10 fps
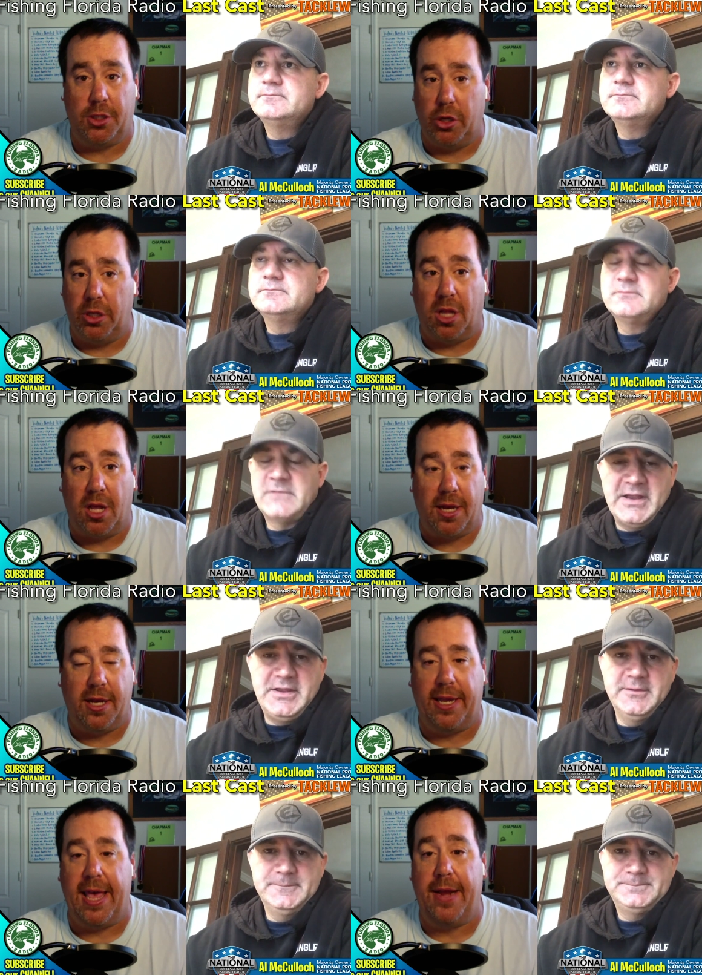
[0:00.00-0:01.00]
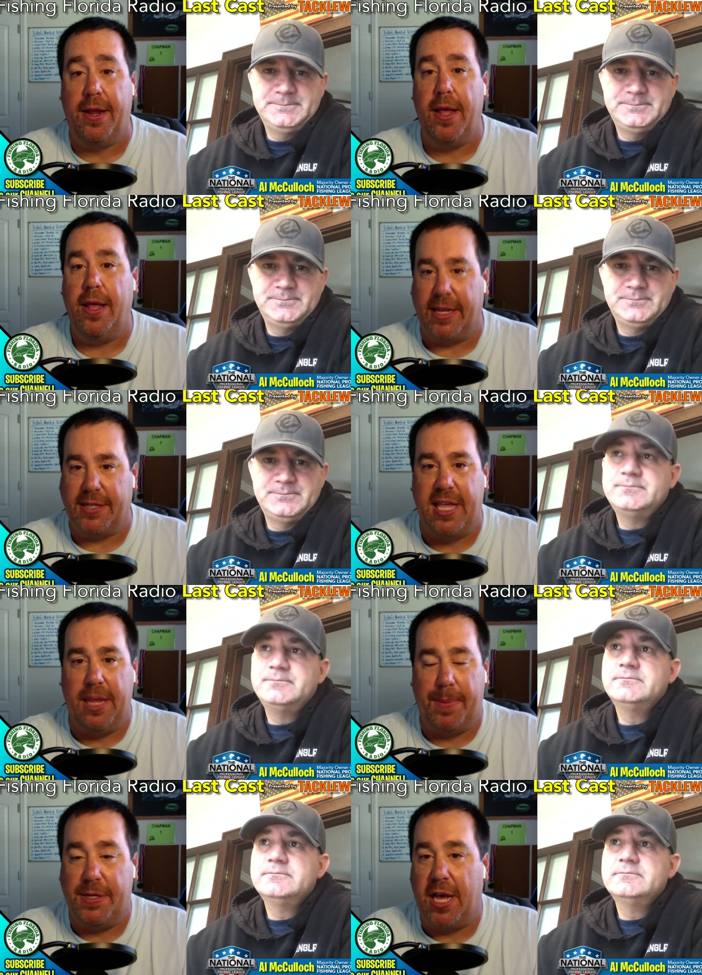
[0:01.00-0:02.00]
Speaker 1: Good luck Thank you. again. Let's
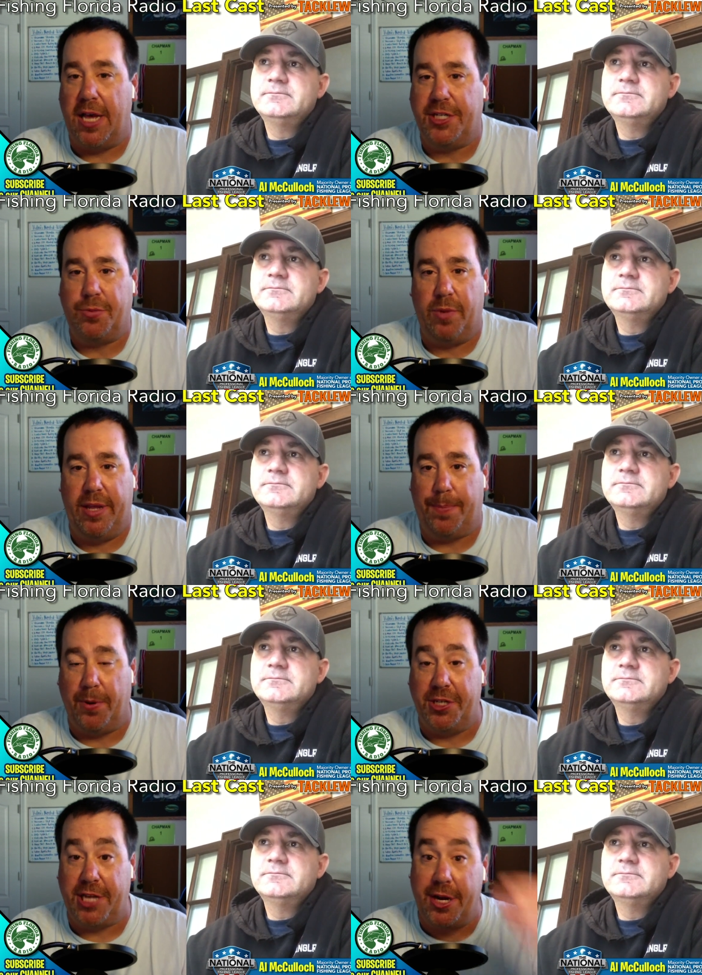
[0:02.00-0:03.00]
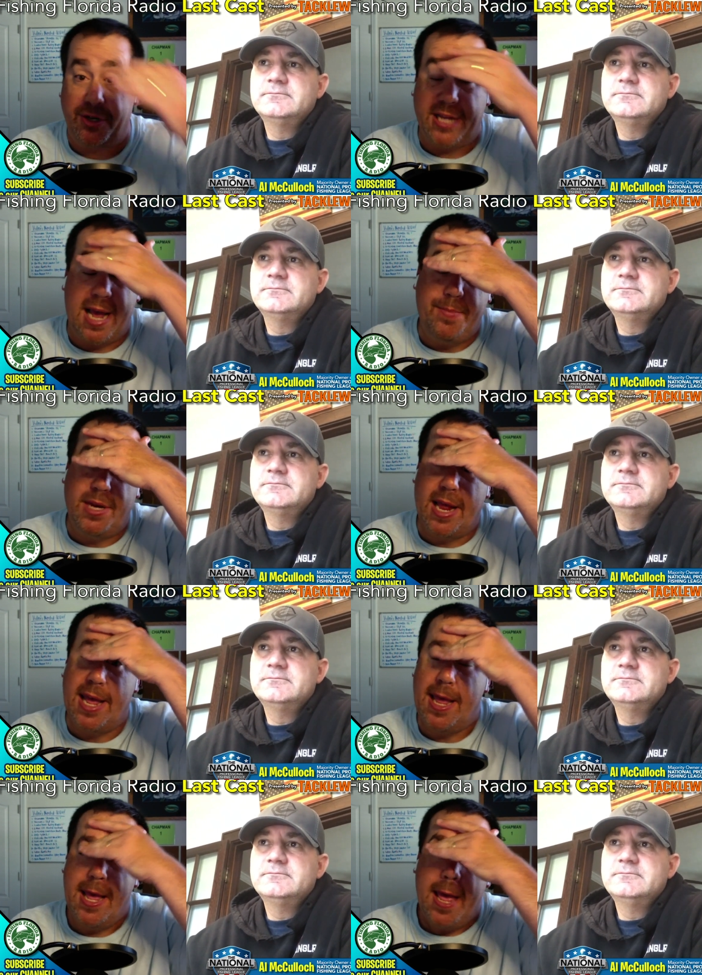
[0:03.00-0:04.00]
keep in touch. We appreciate your time
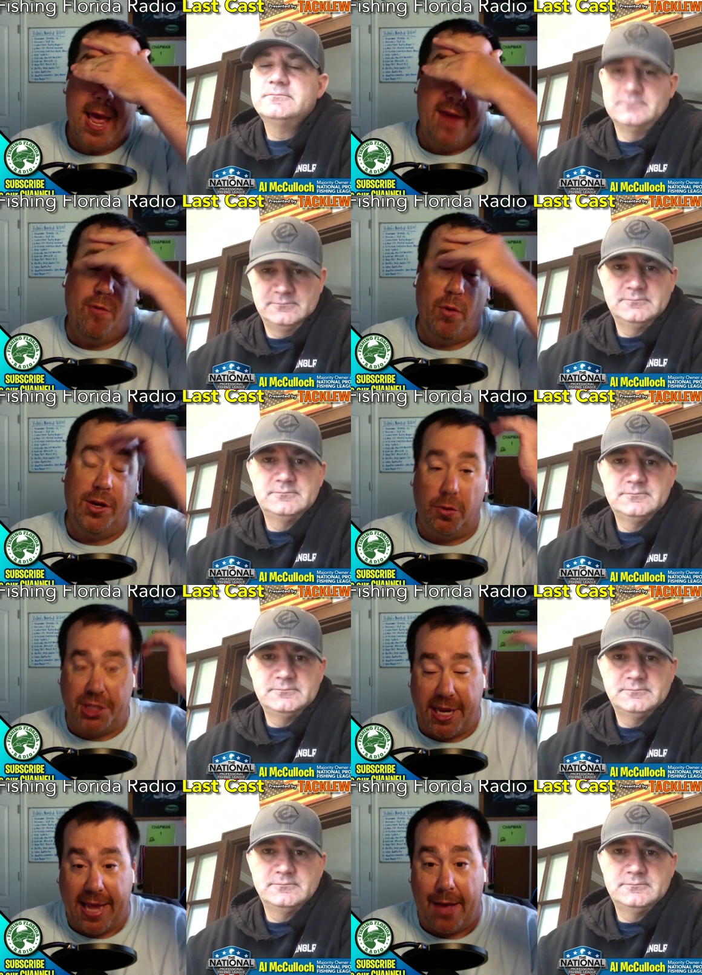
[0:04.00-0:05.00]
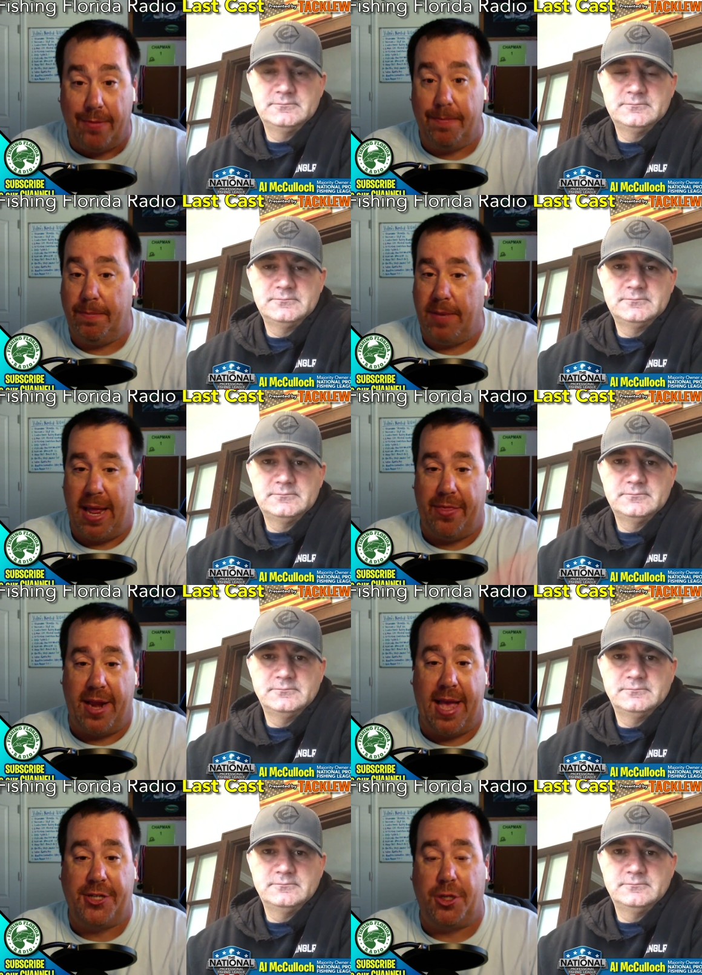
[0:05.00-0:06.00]
today. Everyone, go check out the
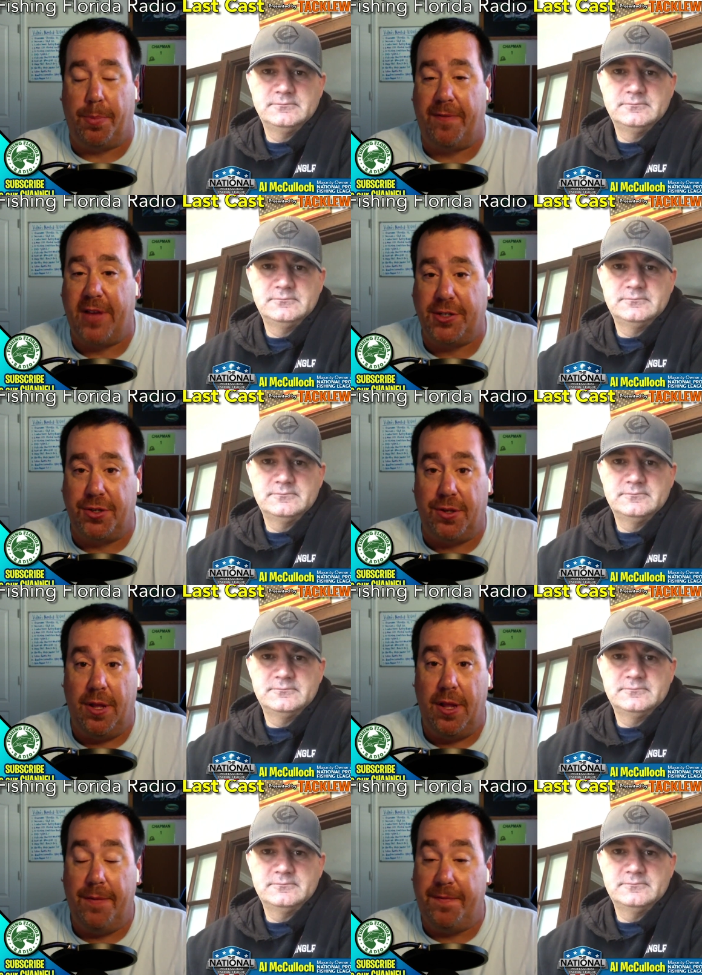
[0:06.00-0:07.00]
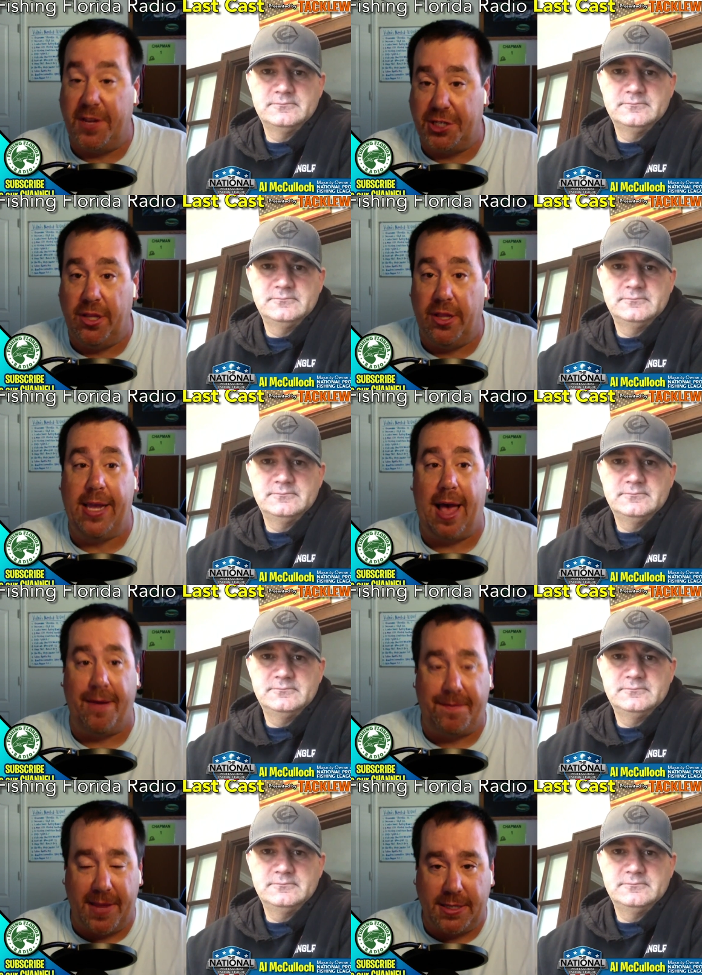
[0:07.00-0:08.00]
National Professional Fishing League on
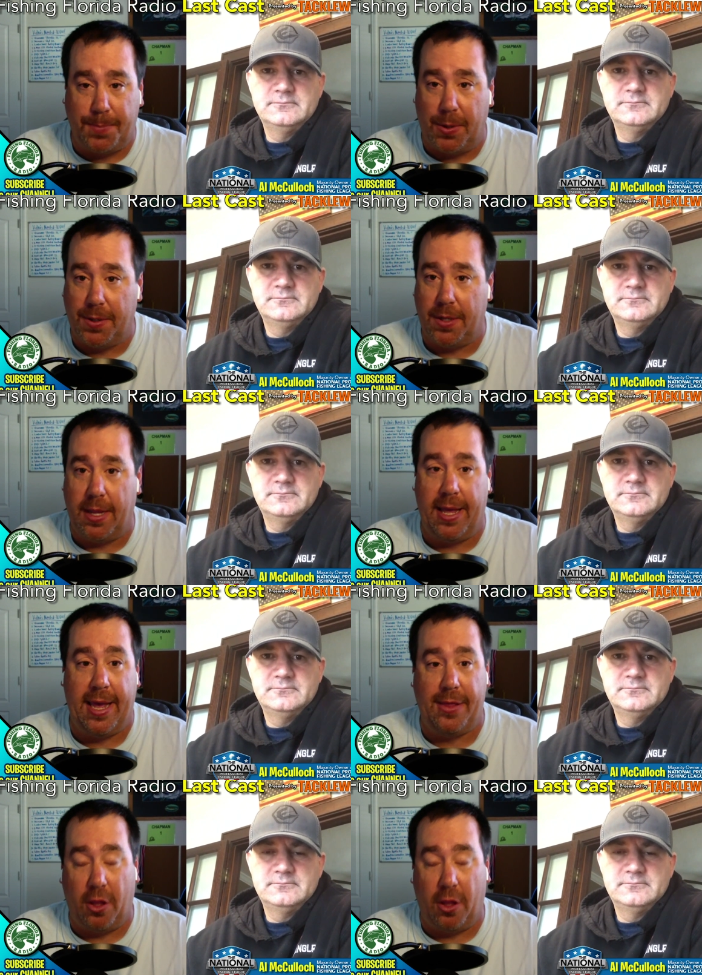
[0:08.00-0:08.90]
Facebook, and